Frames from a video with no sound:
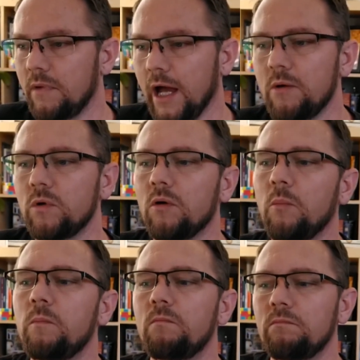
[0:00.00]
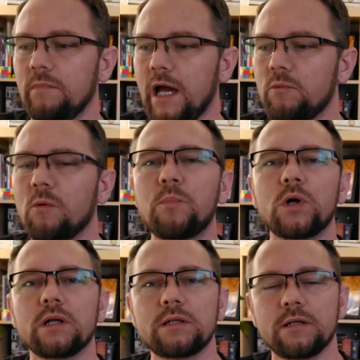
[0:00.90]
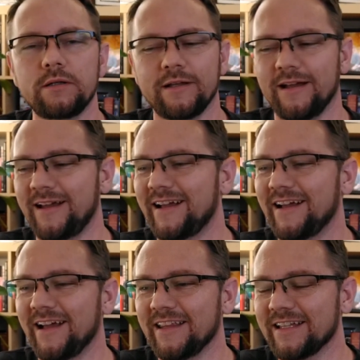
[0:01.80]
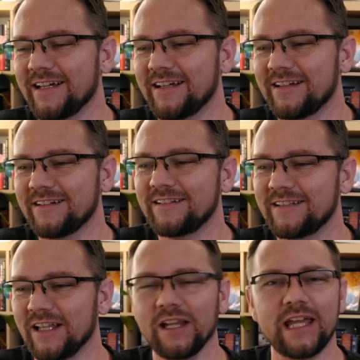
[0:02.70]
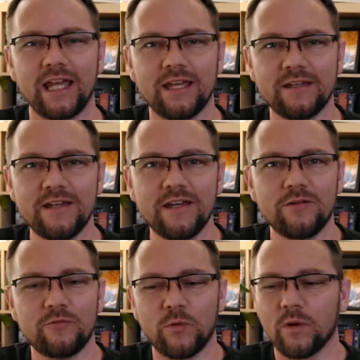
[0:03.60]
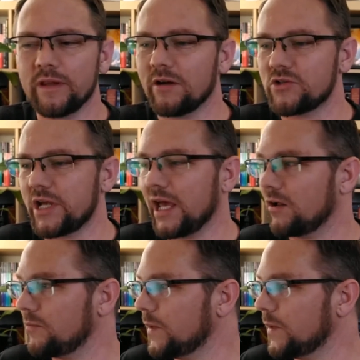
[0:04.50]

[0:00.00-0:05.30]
I will put the link for their channel.